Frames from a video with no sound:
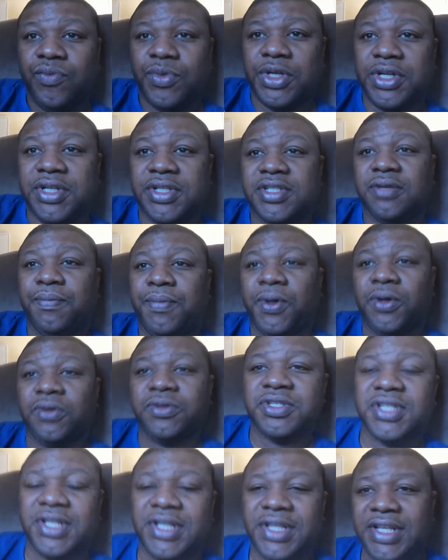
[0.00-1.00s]
but it's
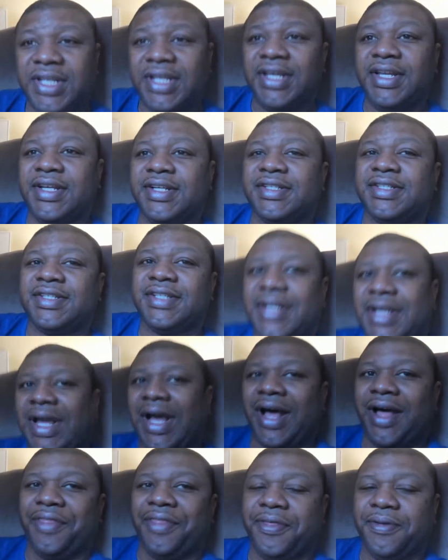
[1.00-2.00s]
supposed to lead into
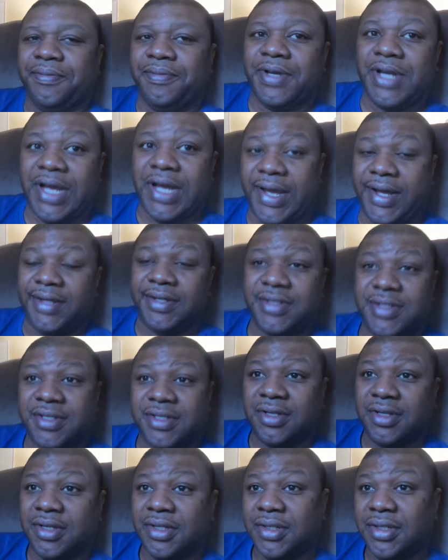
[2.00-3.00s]
Gotham
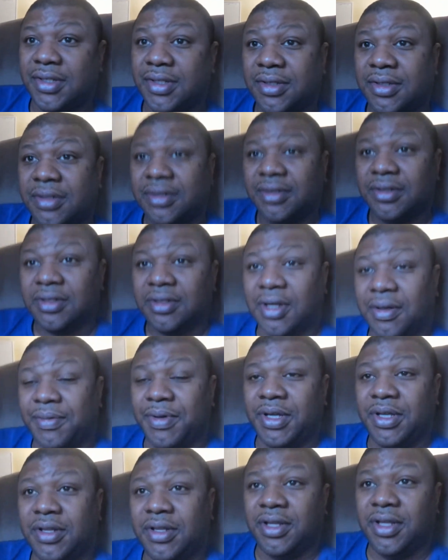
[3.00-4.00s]
Knights.
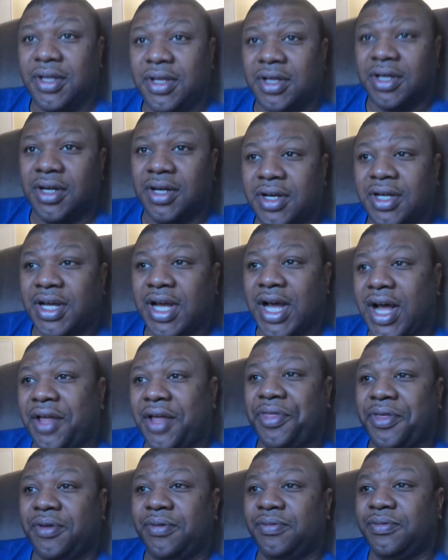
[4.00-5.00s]
I mean, the
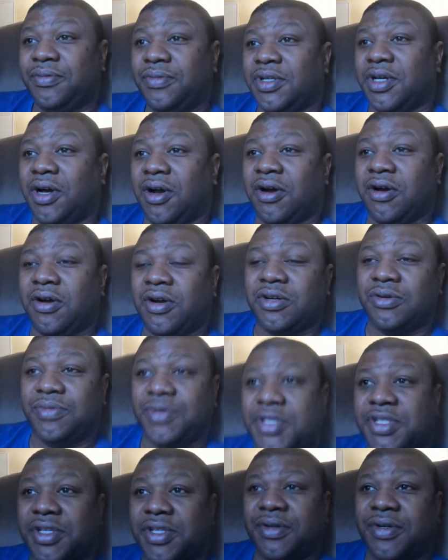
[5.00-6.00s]

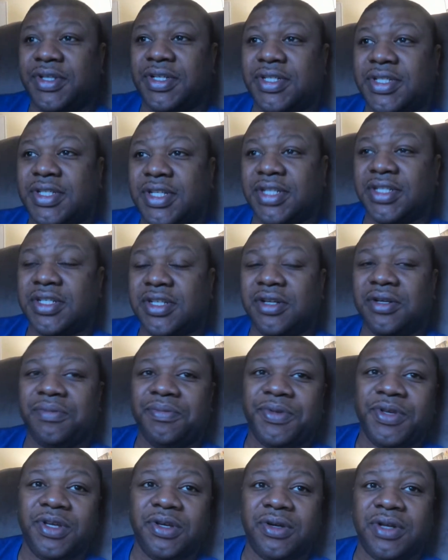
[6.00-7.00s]
Arkham series that's going
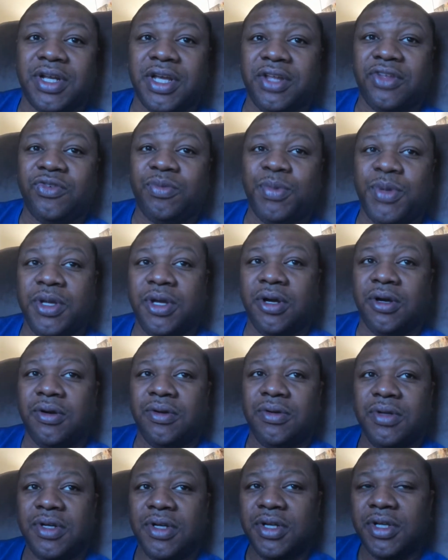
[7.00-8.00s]
to be on
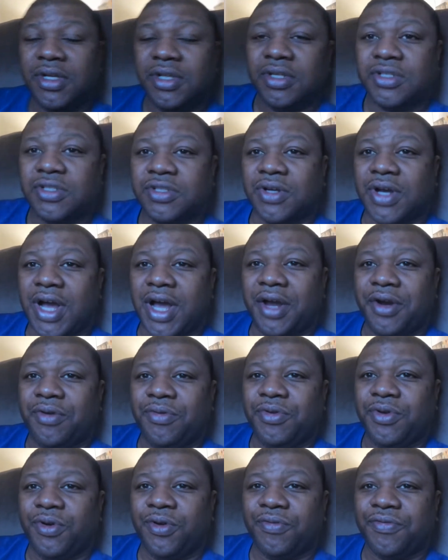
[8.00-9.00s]
HBO. So I
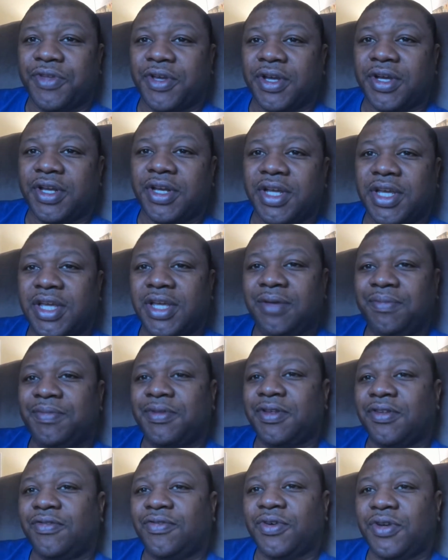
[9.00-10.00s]
don't know if they're going to
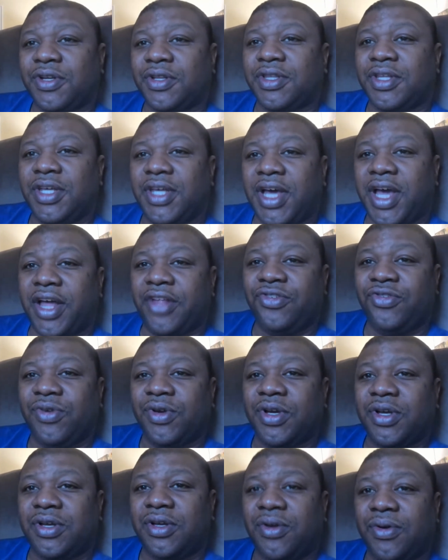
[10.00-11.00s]
keep this for the
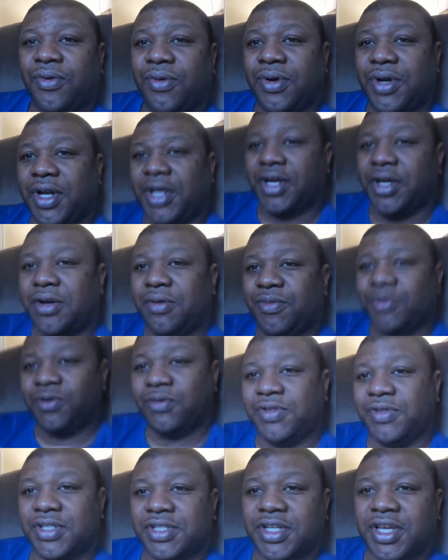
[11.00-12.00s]
theatric or they're going to
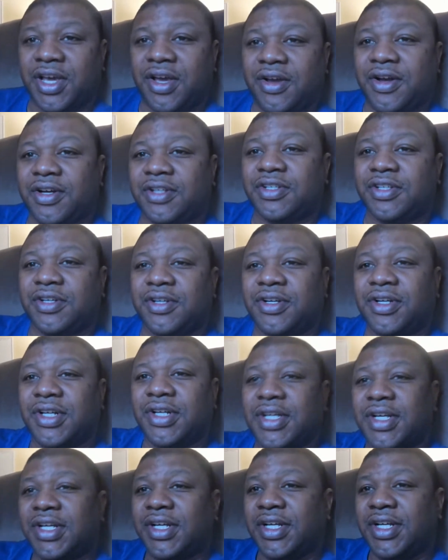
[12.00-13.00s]
move this character
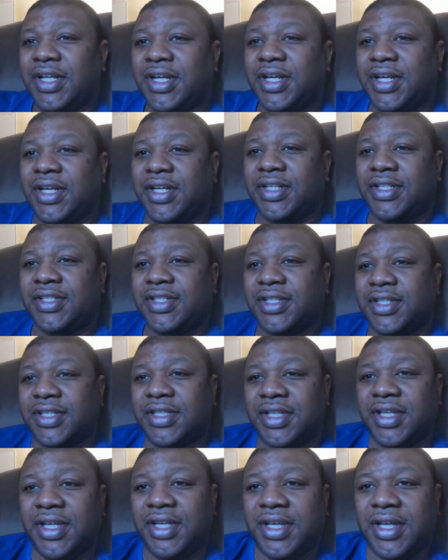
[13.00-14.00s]
into
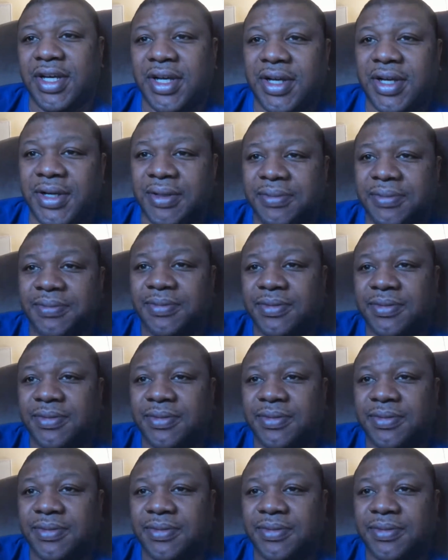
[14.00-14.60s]
the